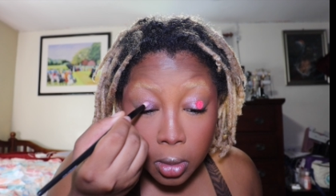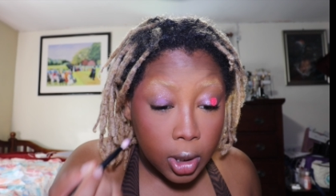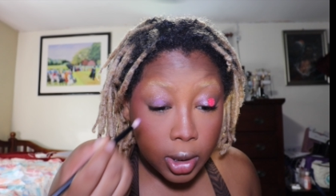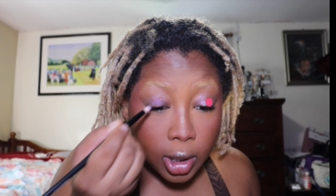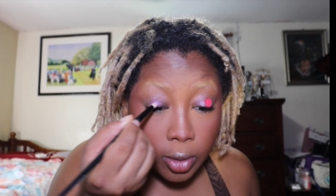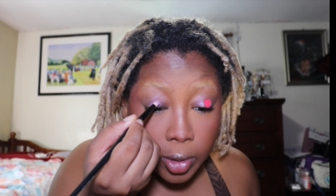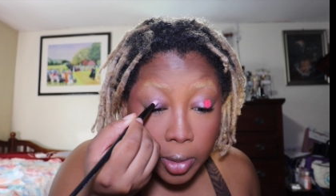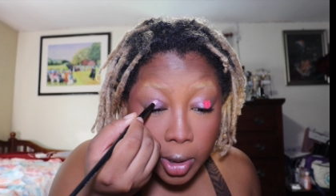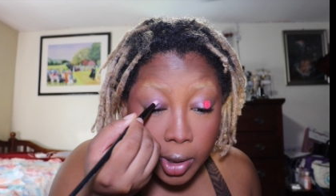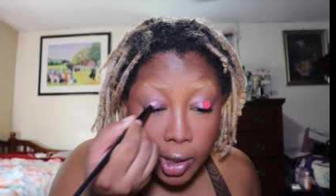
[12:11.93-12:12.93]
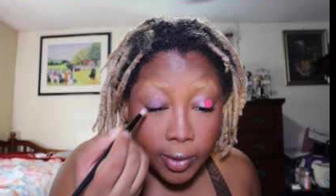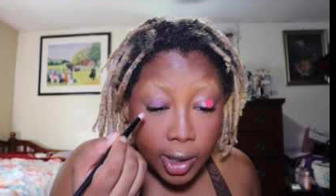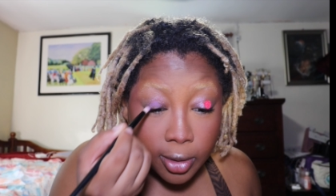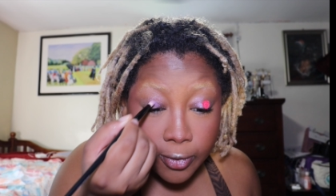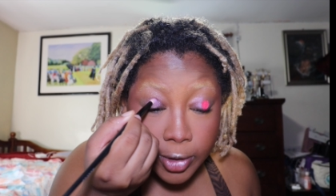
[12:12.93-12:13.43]
And that'll be my creative
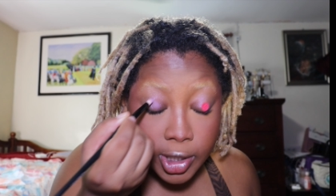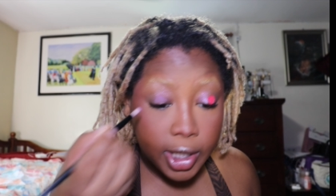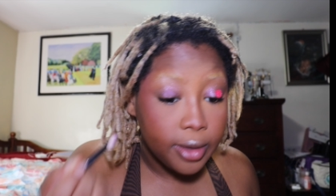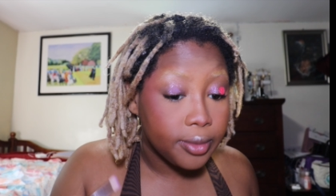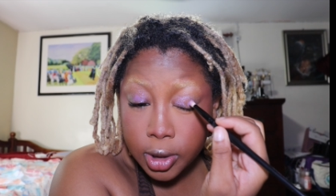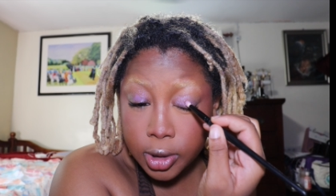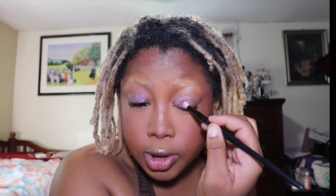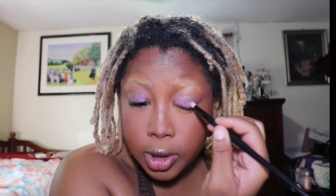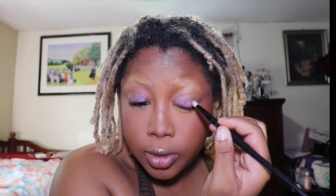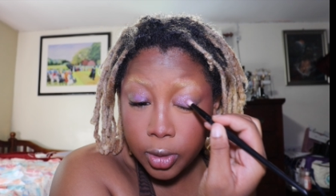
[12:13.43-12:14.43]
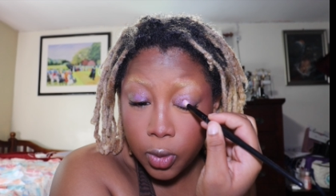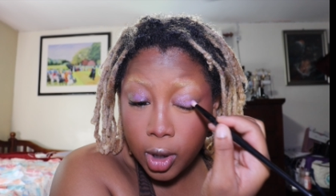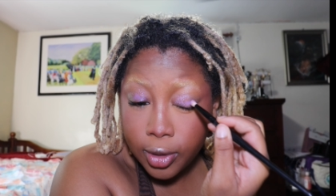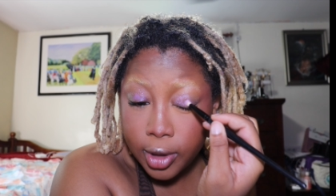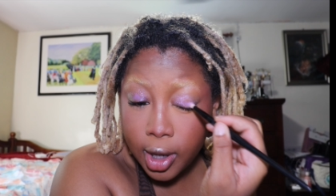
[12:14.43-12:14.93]
eye look for today. See, the
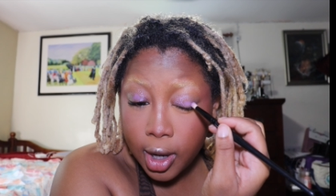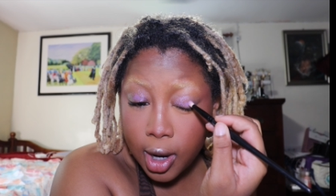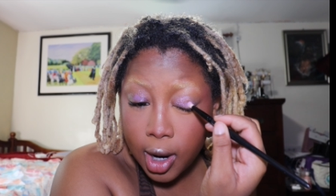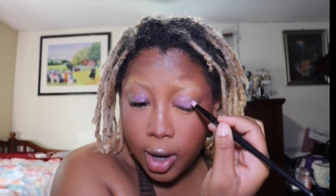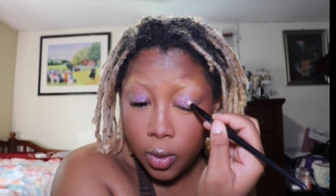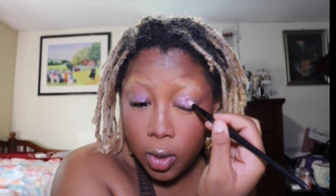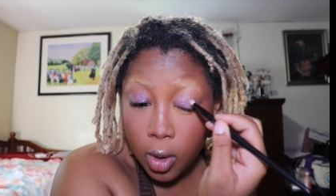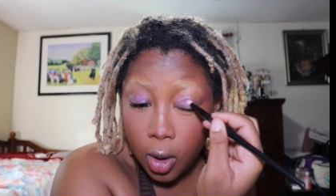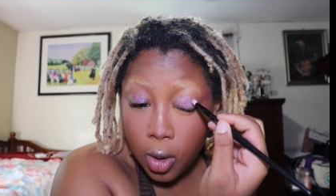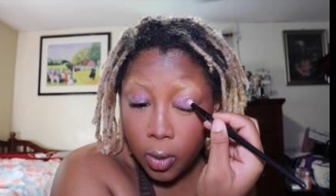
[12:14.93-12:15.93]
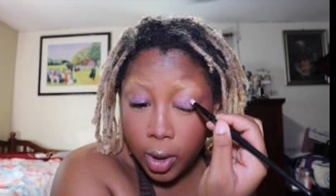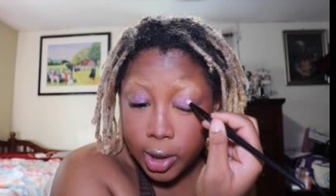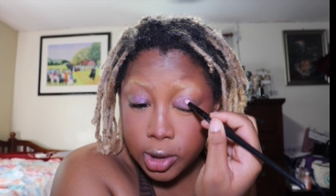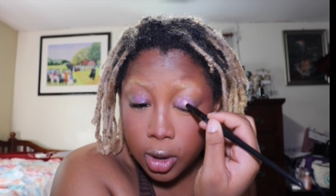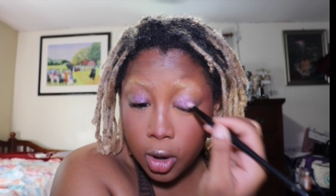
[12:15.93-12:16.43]
one thing I will
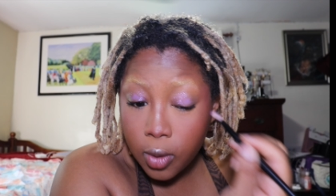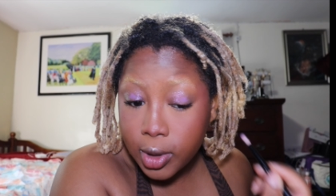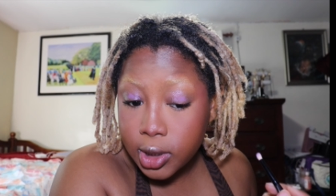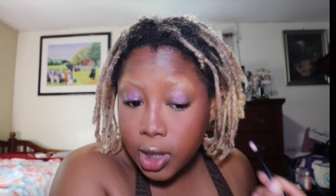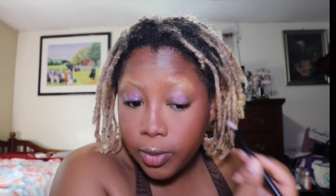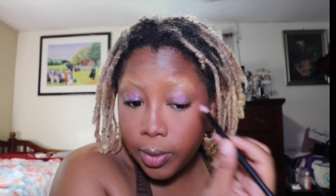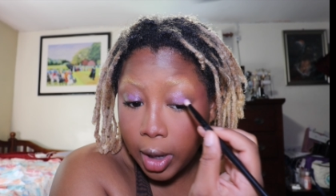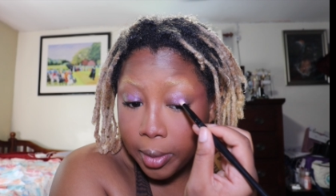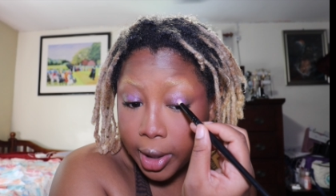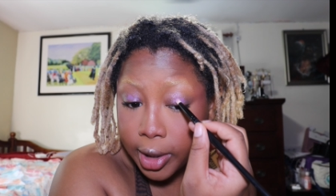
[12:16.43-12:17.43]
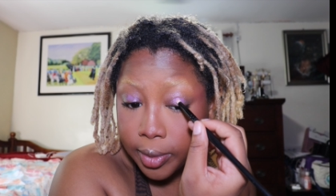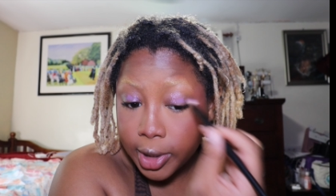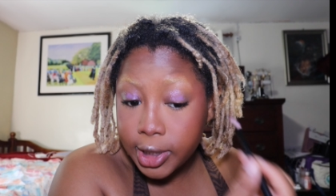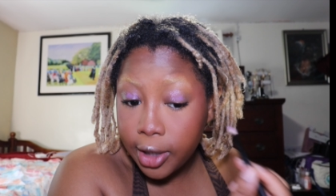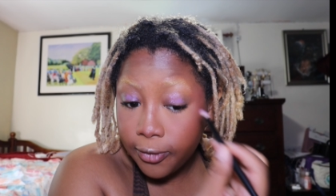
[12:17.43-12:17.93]
always love about
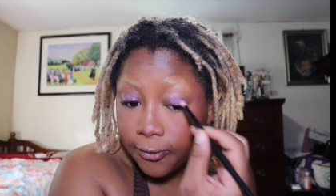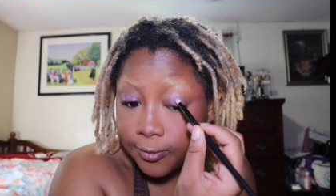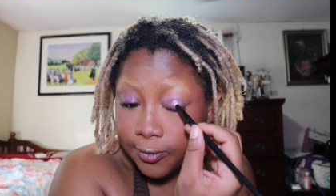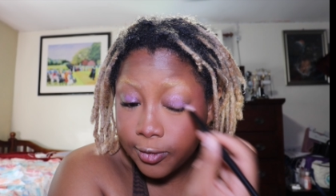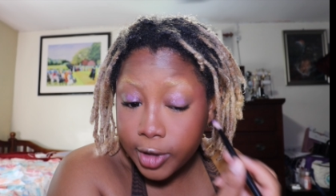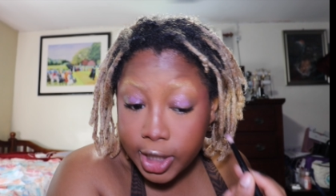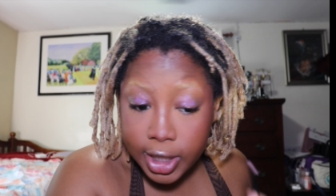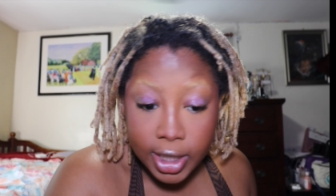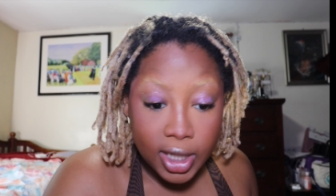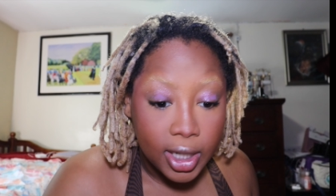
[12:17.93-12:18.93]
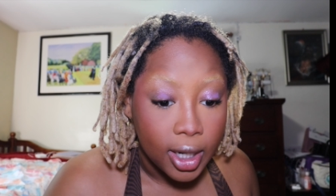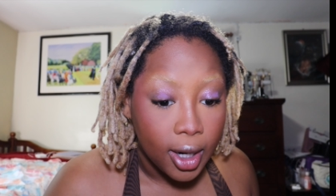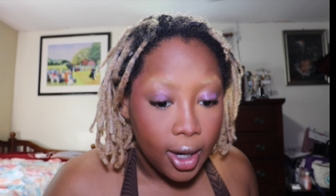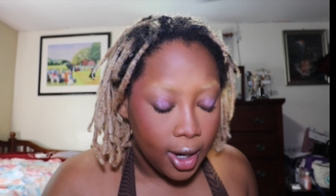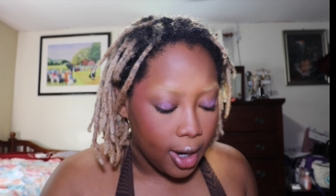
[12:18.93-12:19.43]
makeup is how
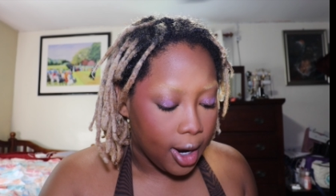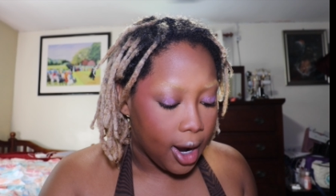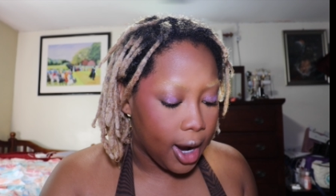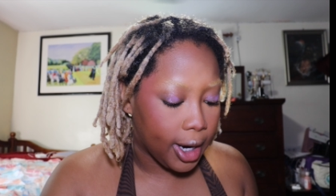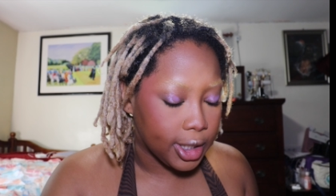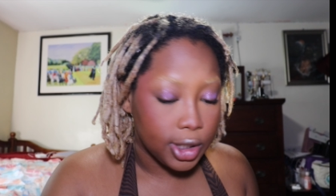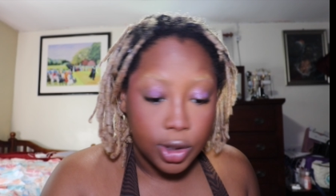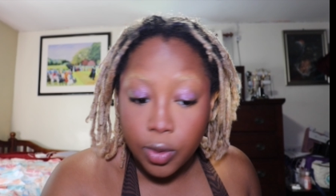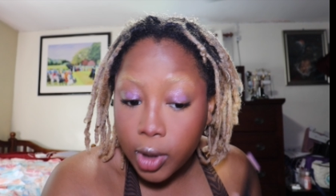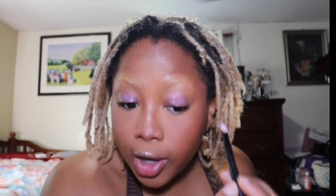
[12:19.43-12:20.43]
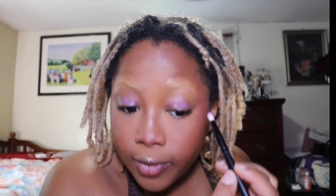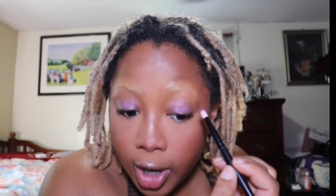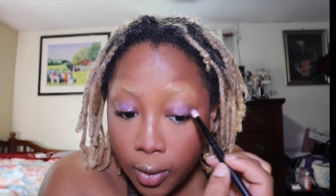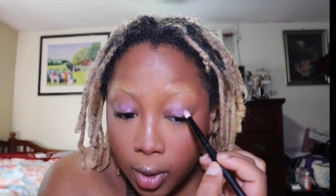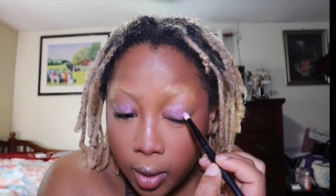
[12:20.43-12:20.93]
free I get to do whatever
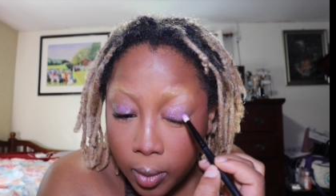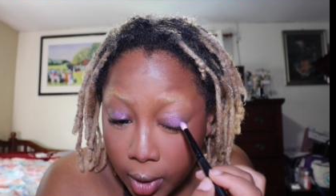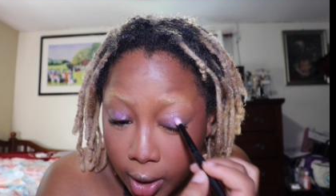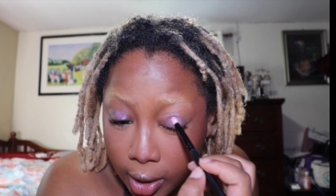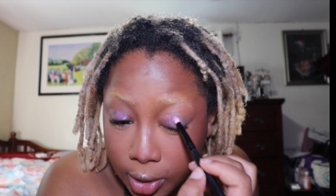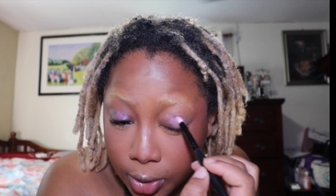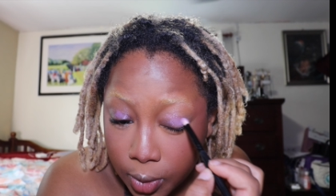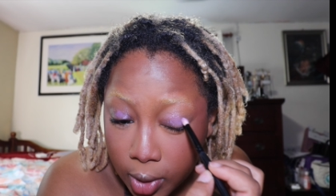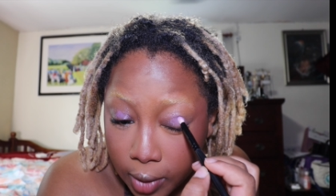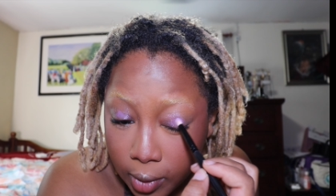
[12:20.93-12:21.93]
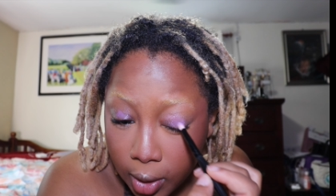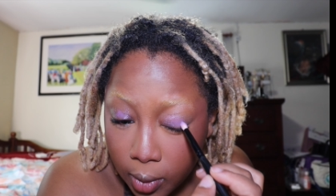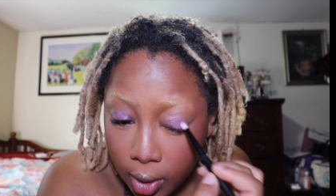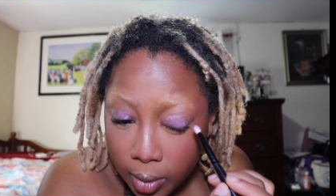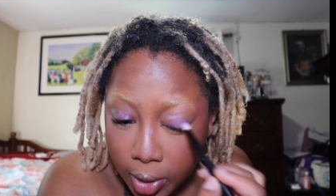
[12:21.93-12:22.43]
I want. I get to do whatever I
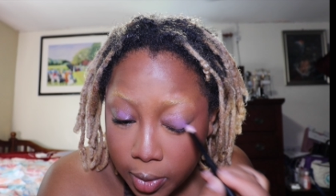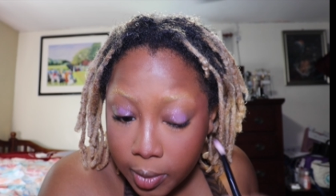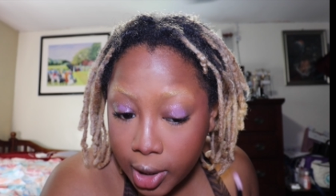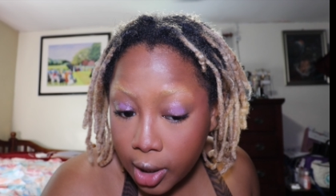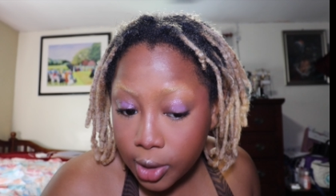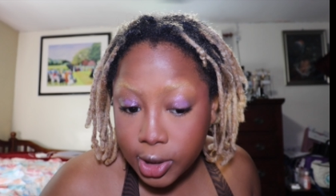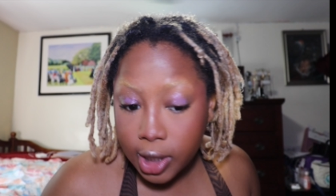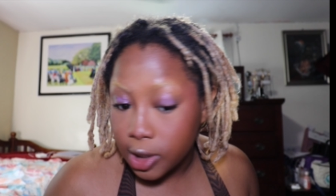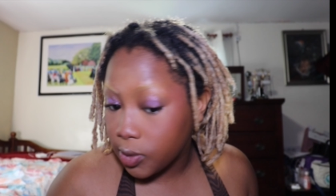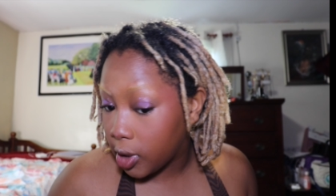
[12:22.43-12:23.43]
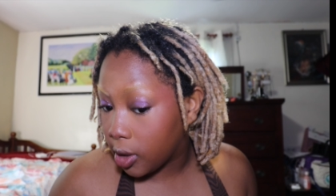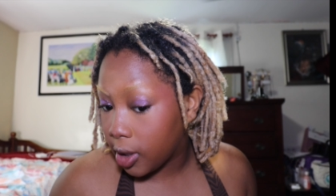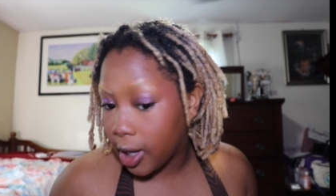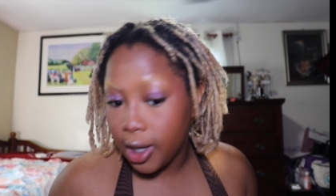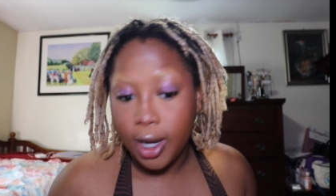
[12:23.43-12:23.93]
want. People may not understand this when they
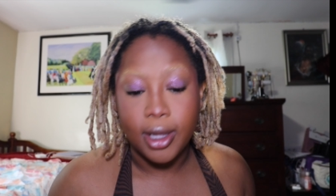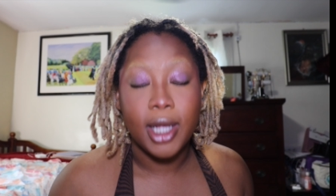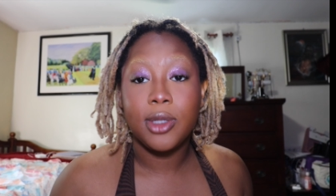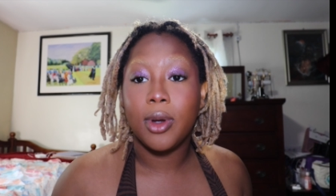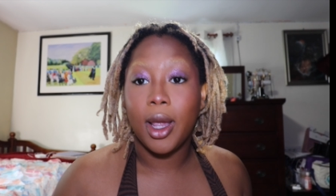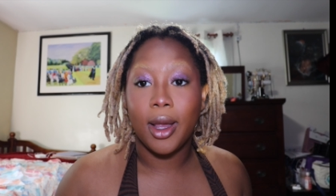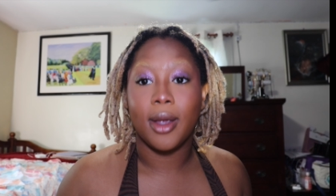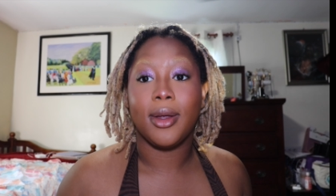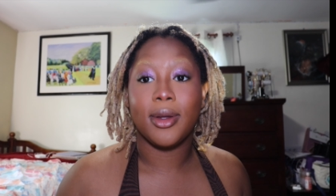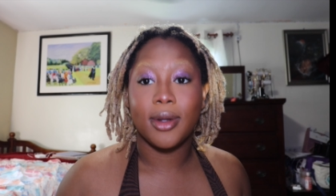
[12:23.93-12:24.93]
look at it, and that's okay.